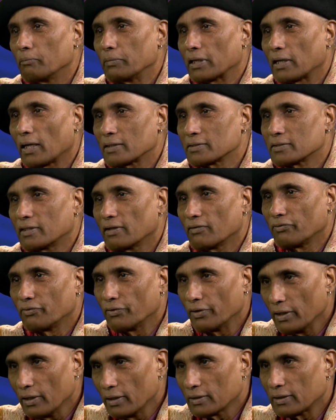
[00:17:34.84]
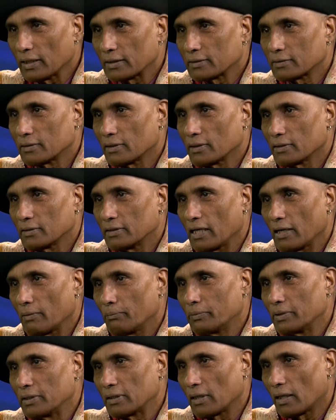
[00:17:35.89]
Because they feel that they have
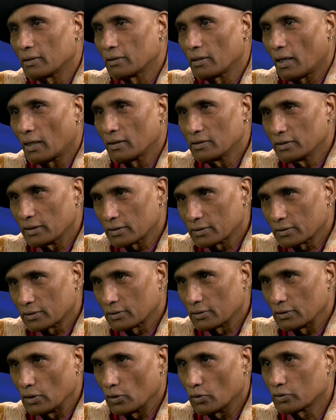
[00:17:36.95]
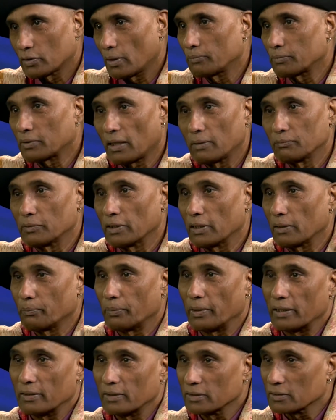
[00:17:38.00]
been done unjust. You know, sometimes their
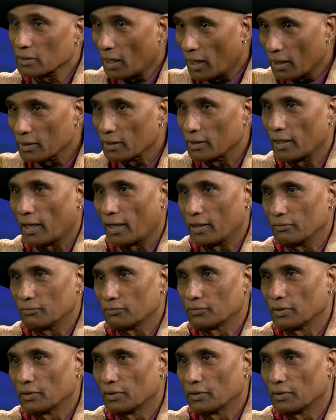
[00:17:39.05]
parents are alive,